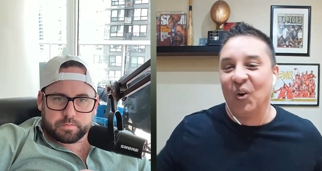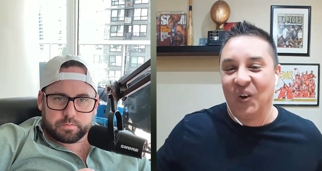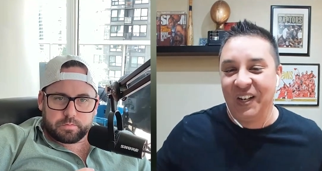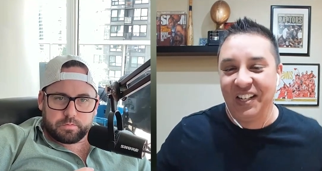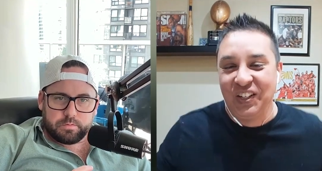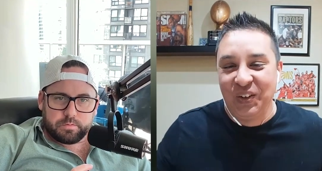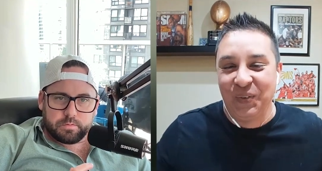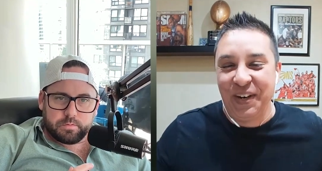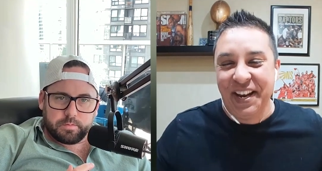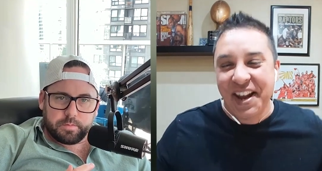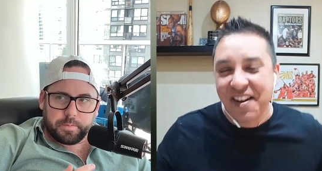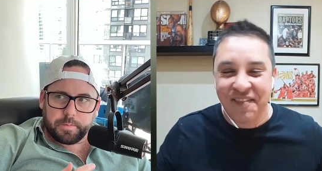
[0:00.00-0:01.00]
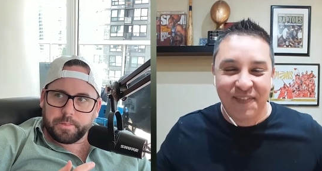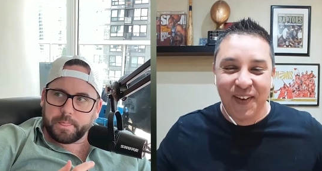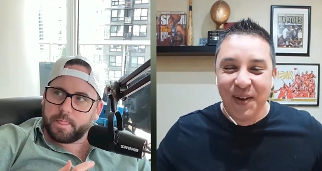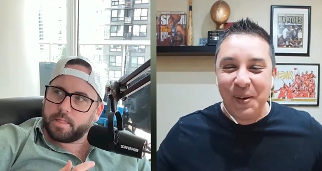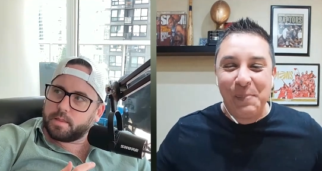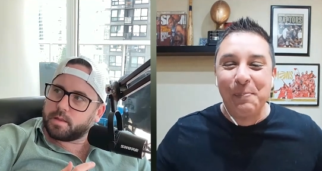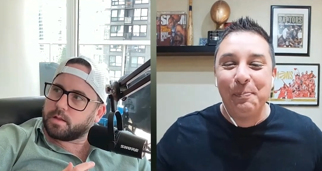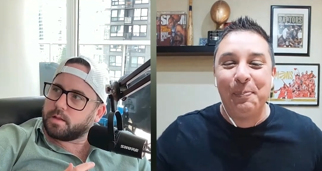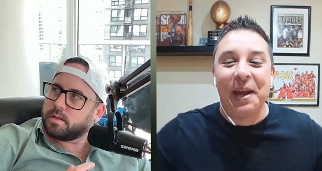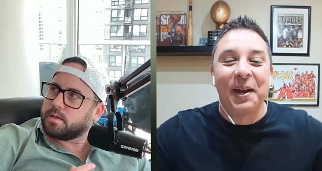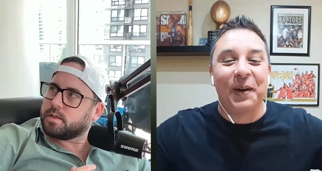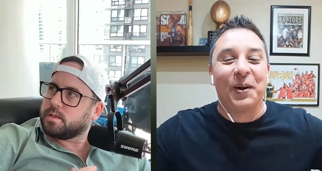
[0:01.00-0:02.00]
Speaker 1: or do we have
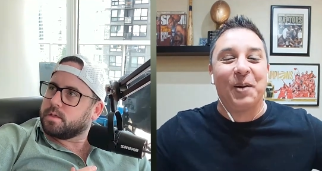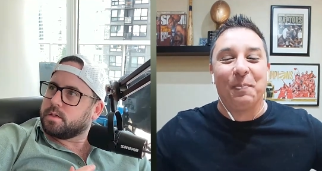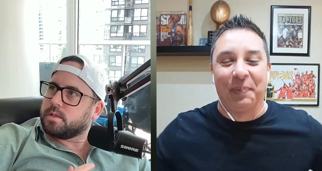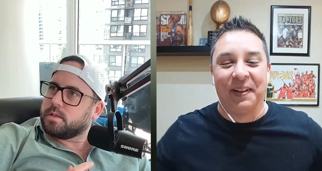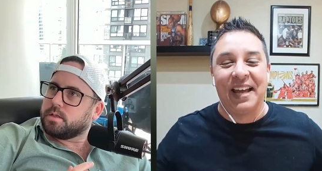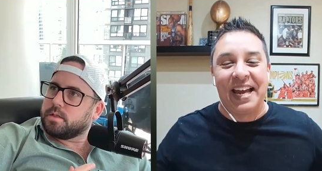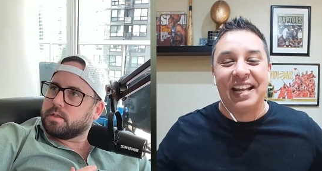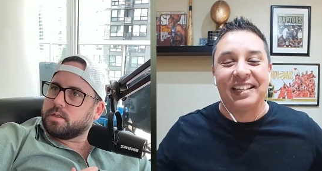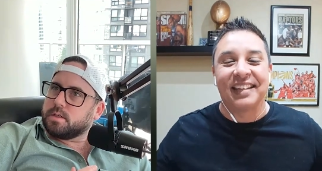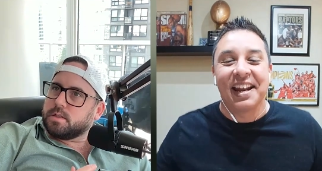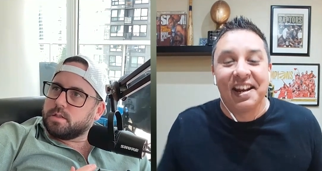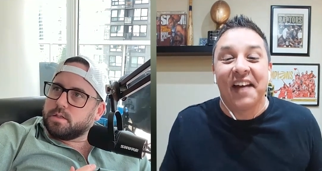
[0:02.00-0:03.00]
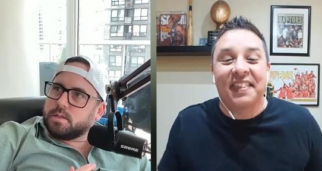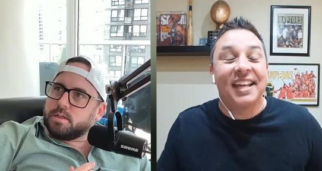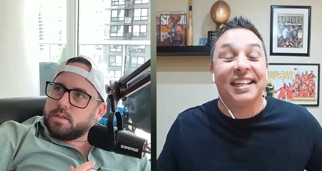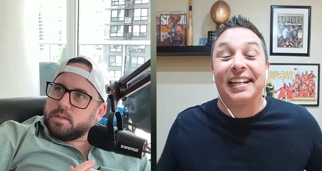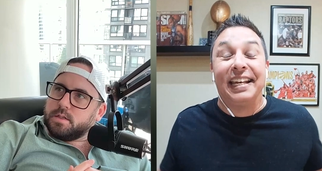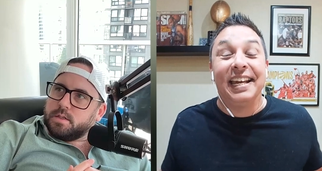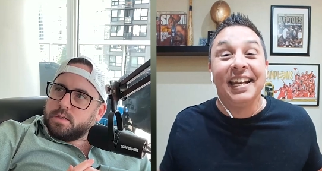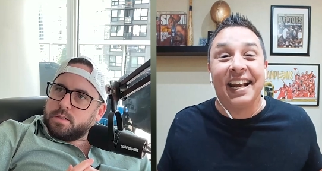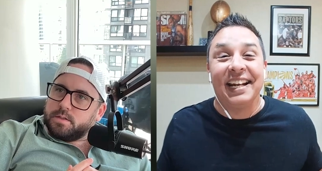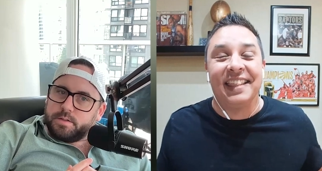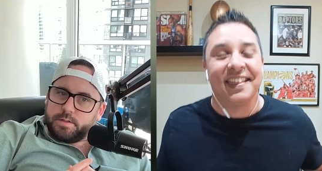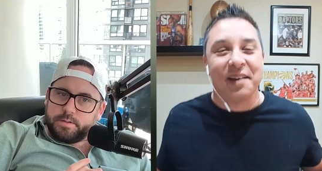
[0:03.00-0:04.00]
bigger plans? And not that you
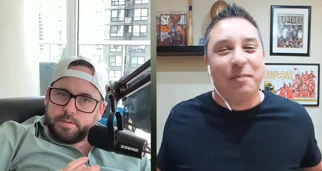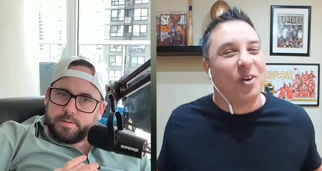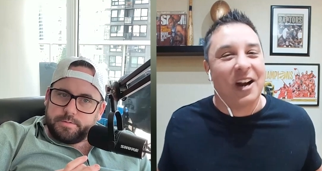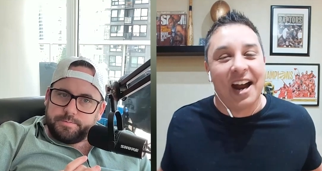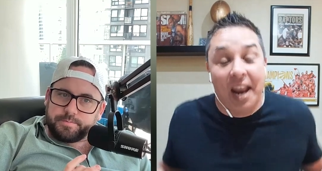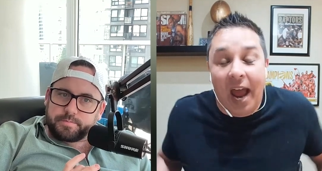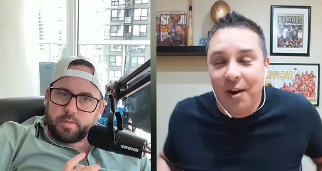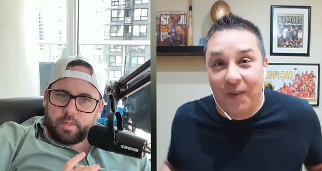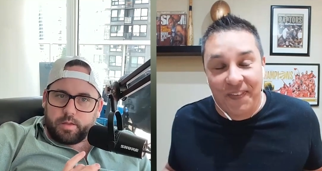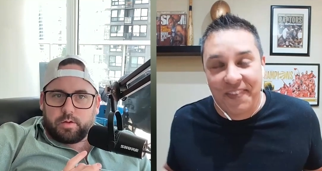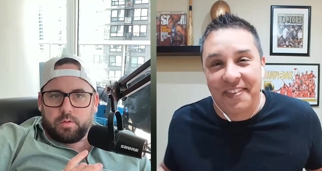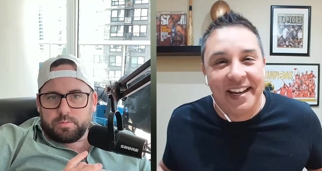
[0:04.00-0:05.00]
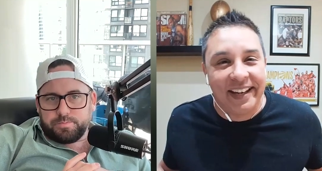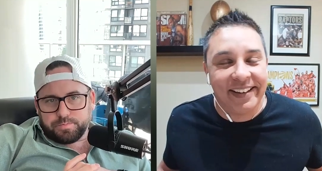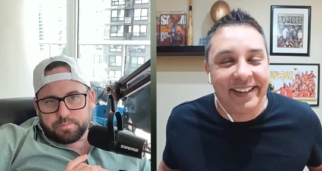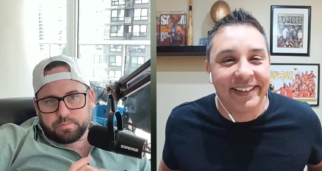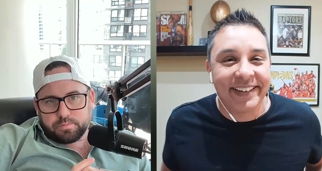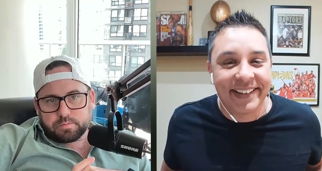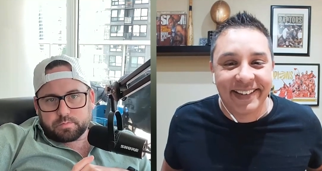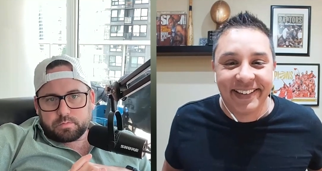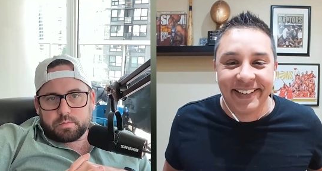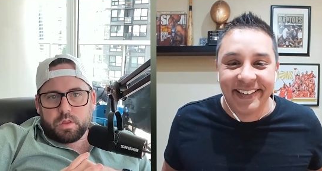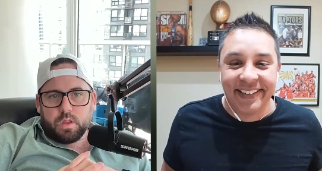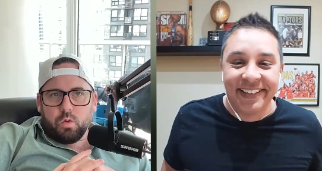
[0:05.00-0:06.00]
need anything more, I don't think.
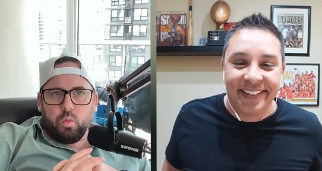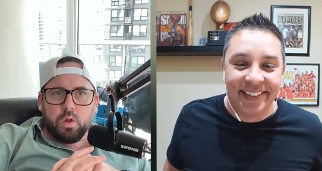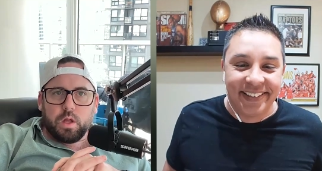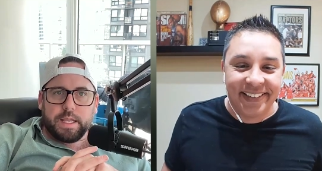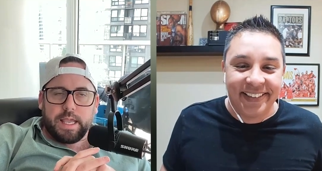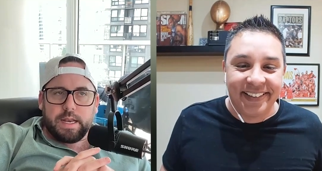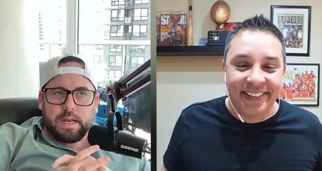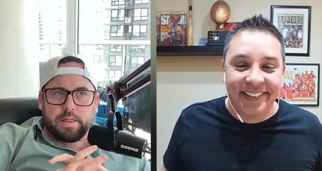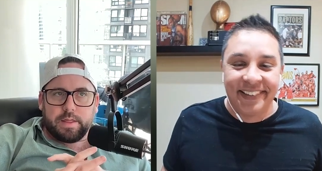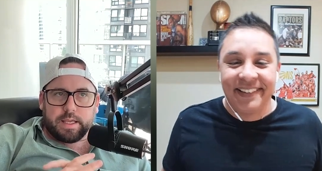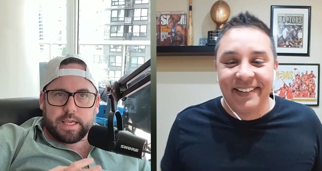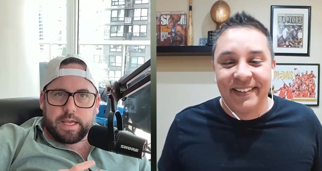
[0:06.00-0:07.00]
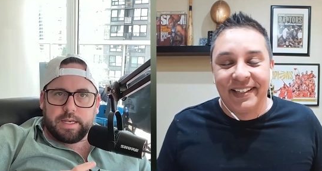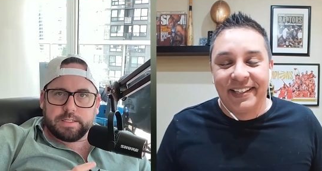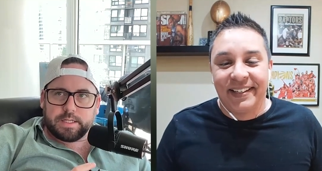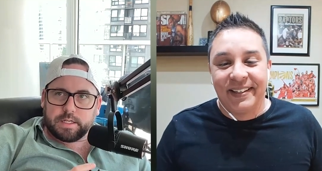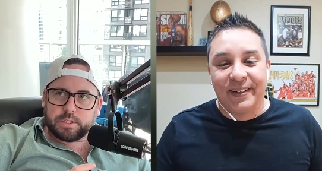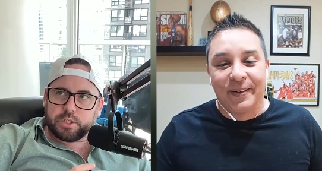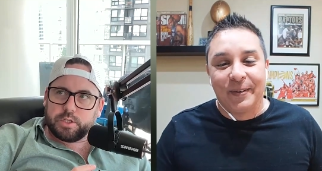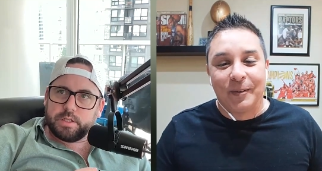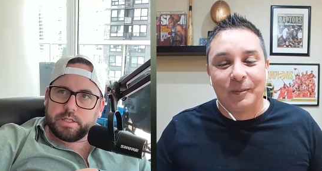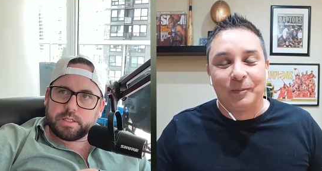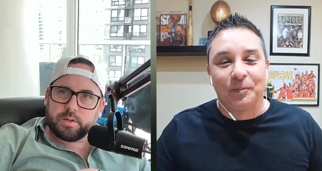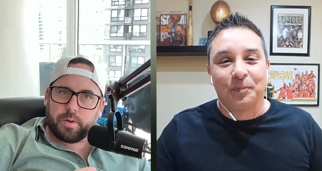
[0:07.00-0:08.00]
Speaker 2: Well, again, I think Kenny touched on
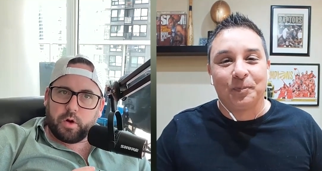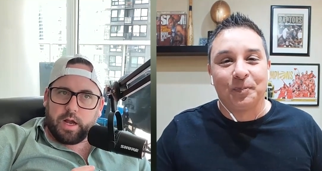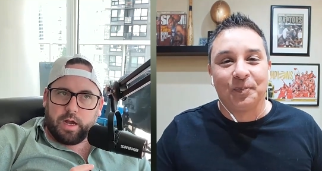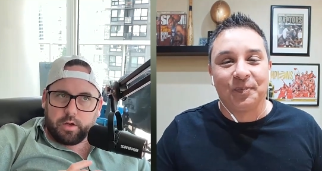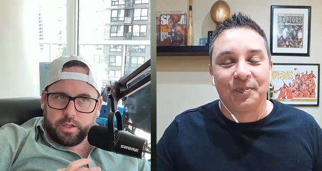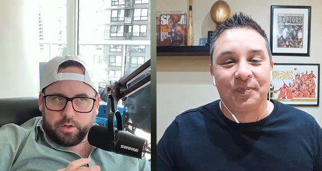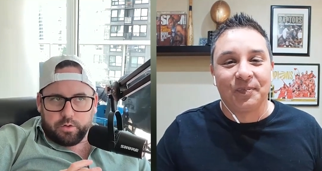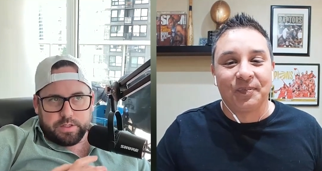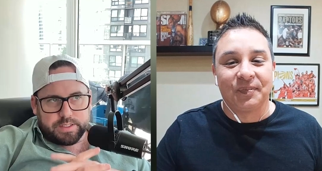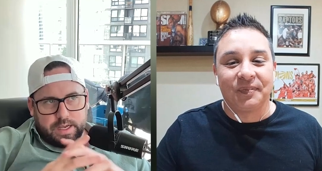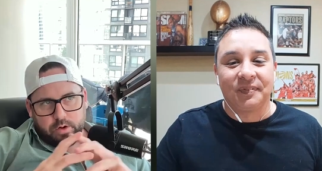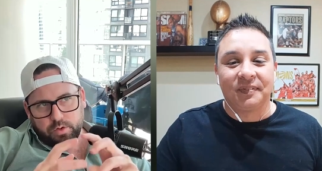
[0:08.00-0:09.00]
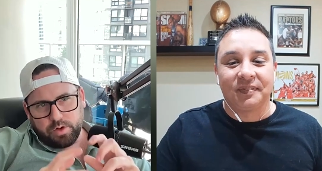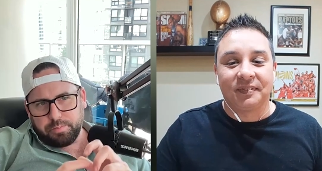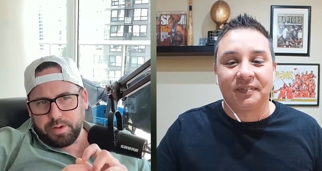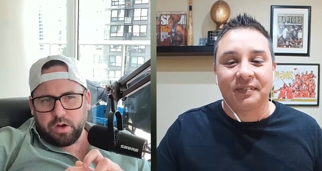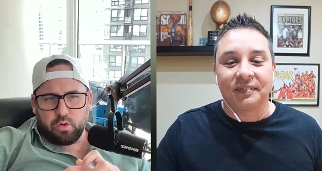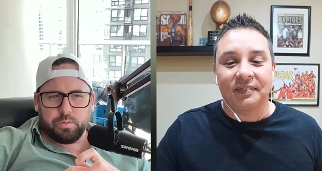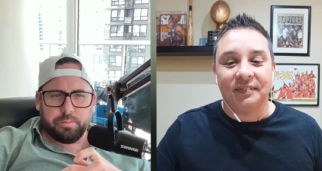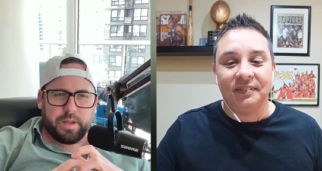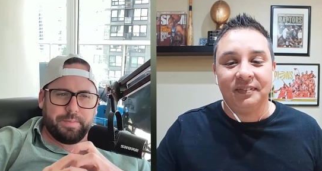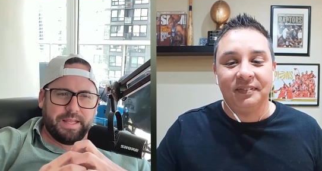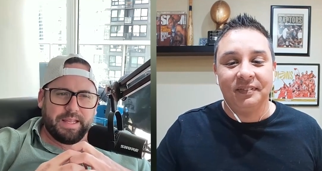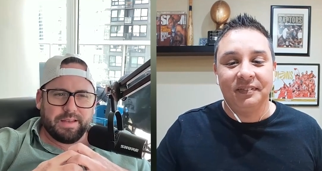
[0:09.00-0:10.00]
this about how, you know, he's out and about and
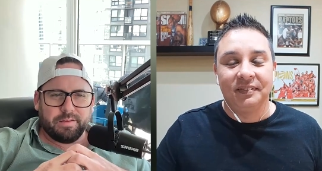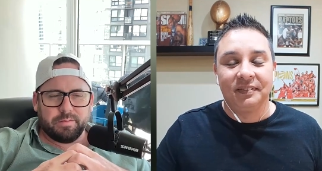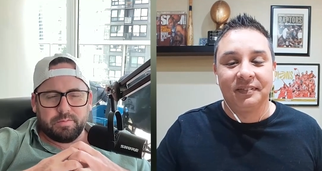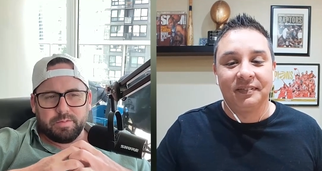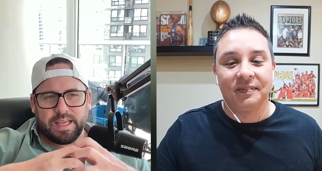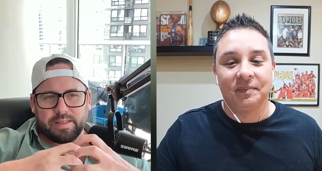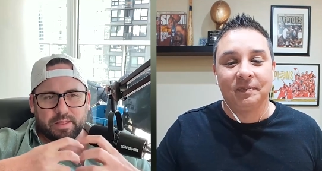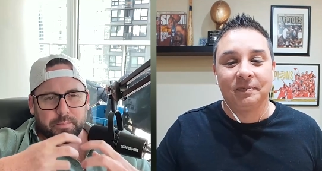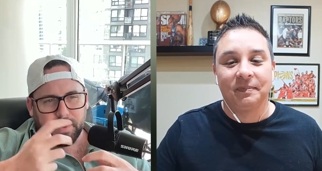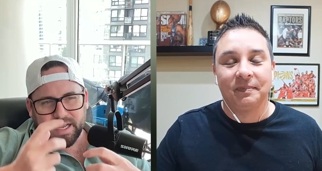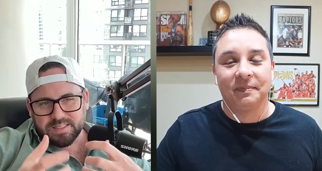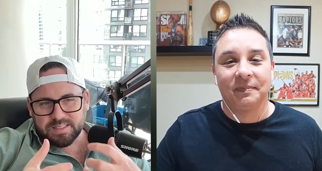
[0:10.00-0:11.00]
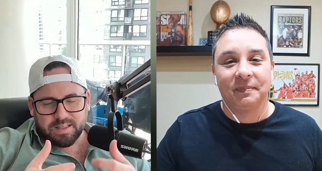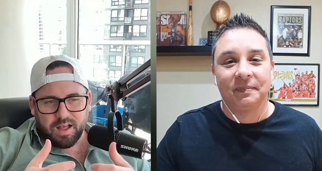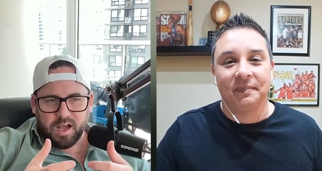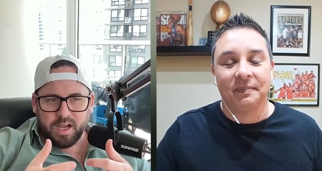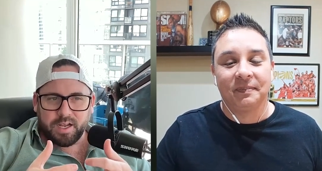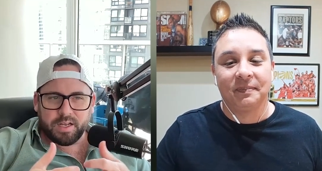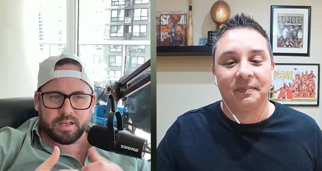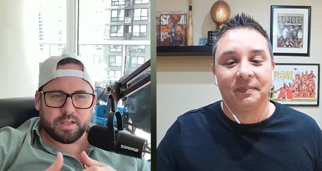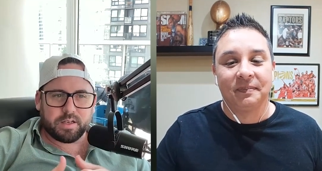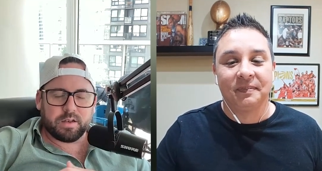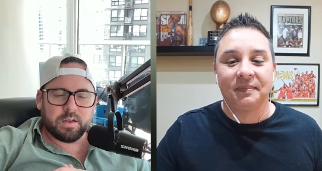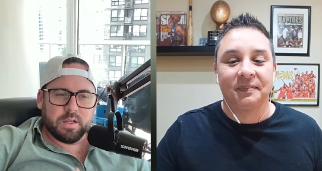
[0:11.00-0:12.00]
maybe he didn't get the best line and